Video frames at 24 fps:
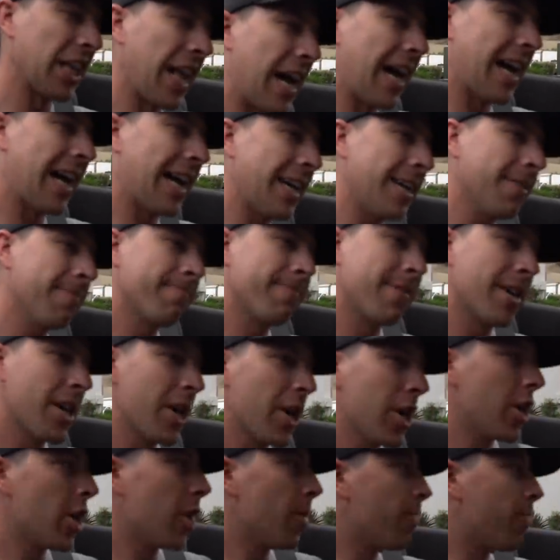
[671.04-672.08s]
lie,
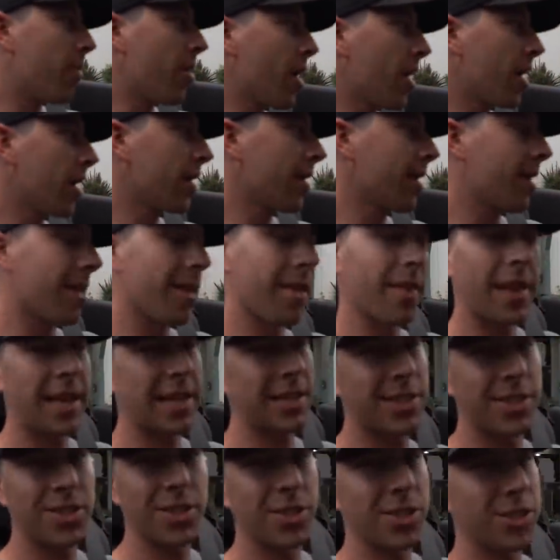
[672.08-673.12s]
but
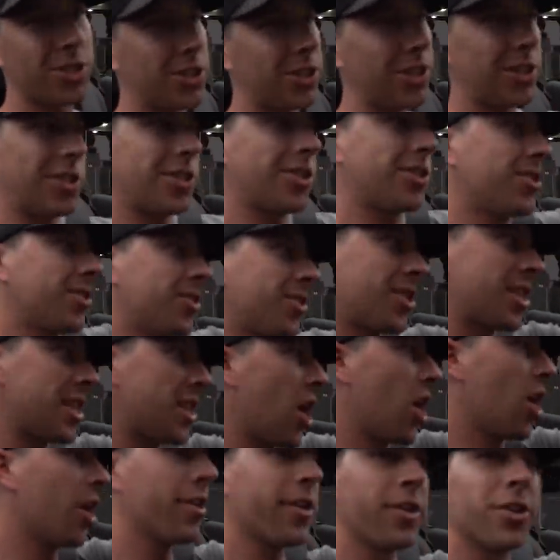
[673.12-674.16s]
that's just the
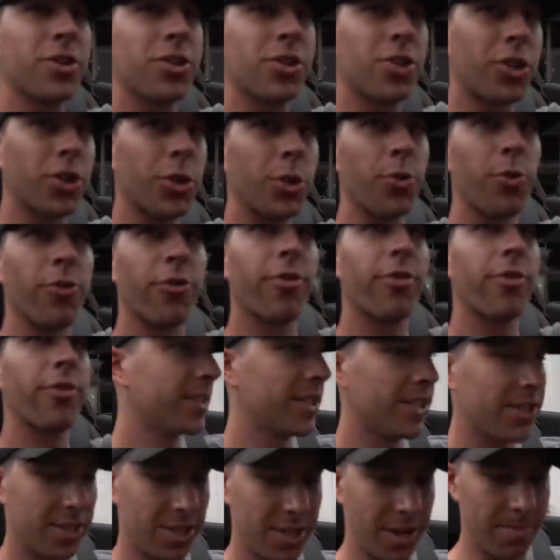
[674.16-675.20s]
honest truth.
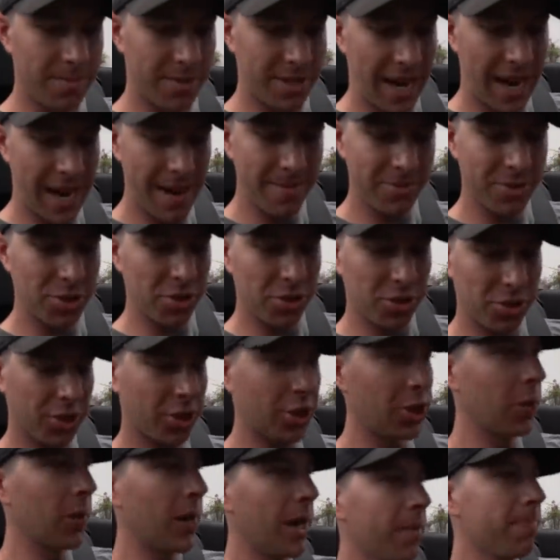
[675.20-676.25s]
Sometimes you
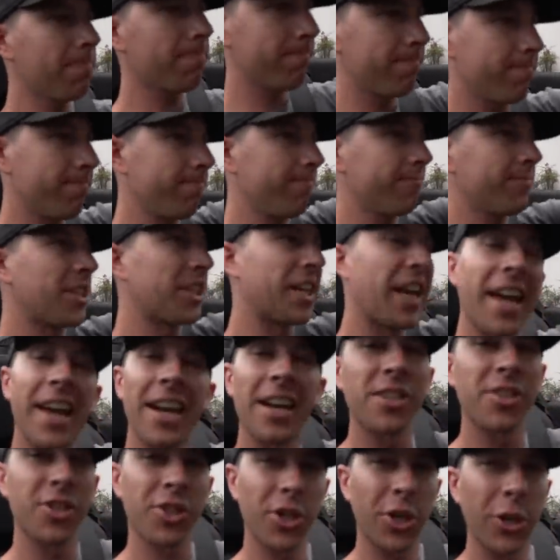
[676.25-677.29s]
screw up, today
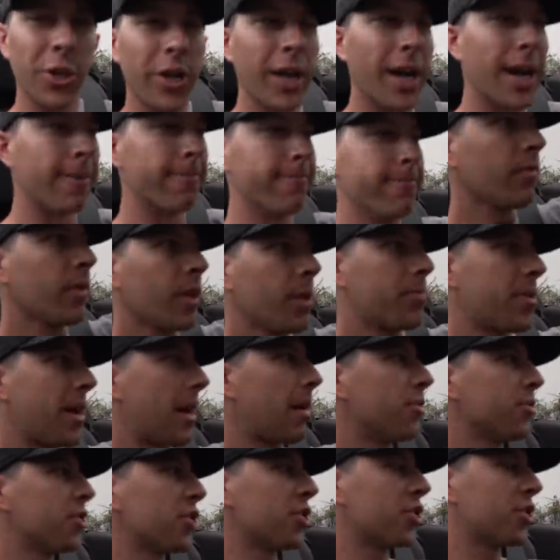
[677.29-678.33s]
I screwed up. But
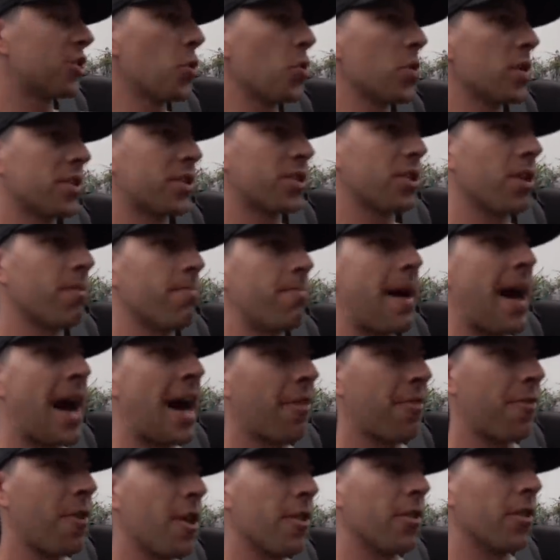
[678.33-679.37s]
I was just doing some
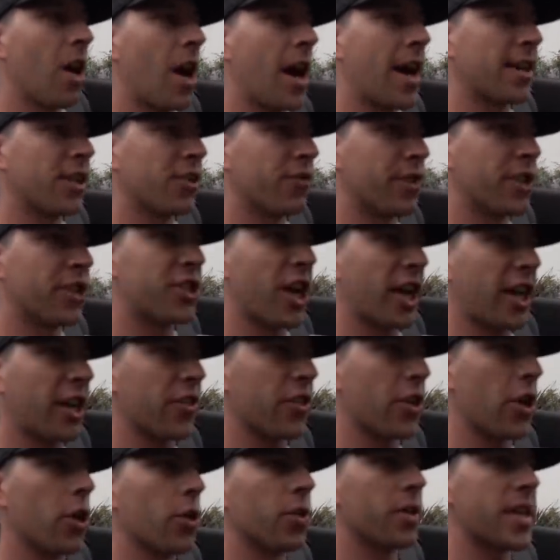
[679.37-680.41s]
math online, rechecking
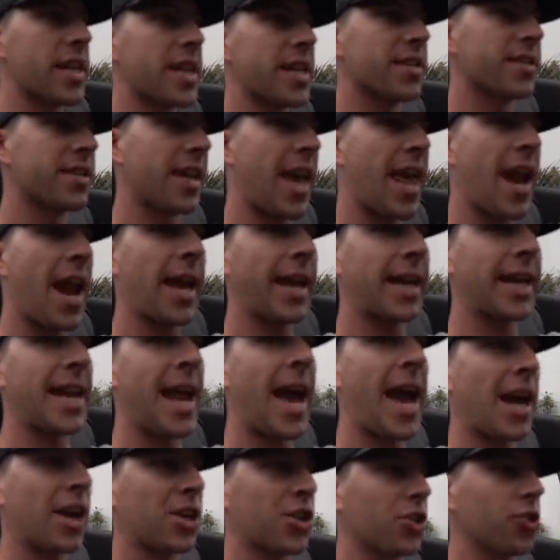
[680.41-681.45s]
the ODs, and I can
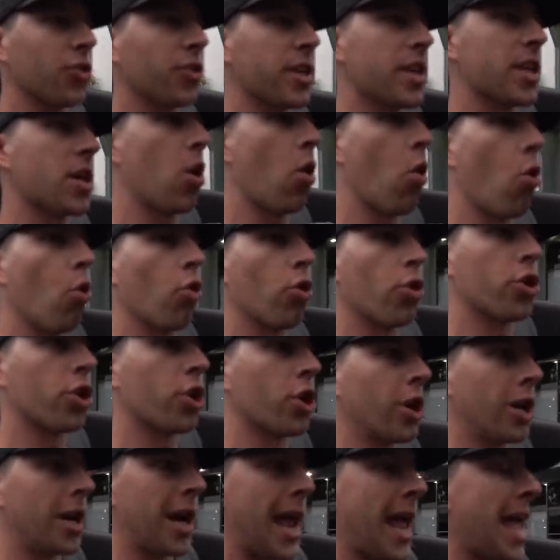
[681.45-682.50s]
actually
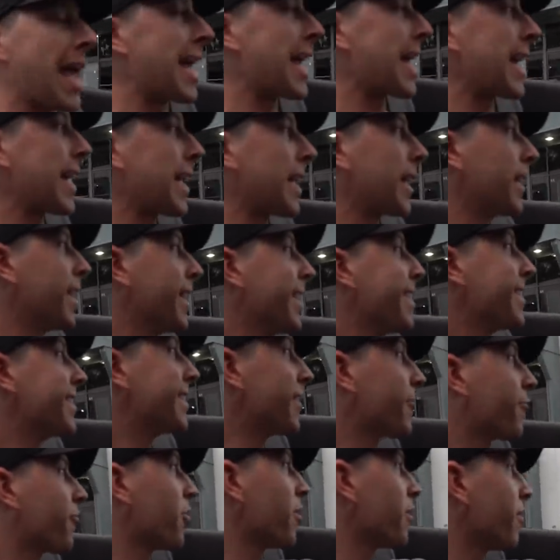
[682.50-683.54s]
order a
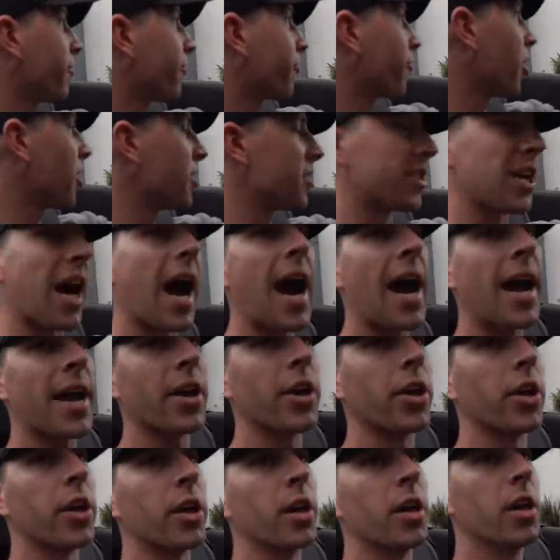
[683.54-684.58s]
different front
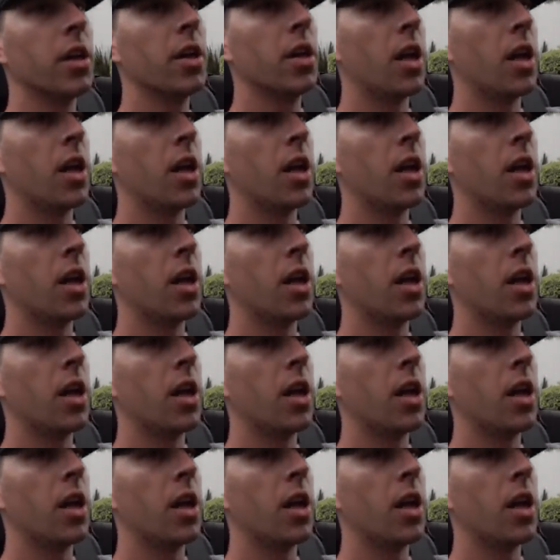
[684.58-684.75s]
tire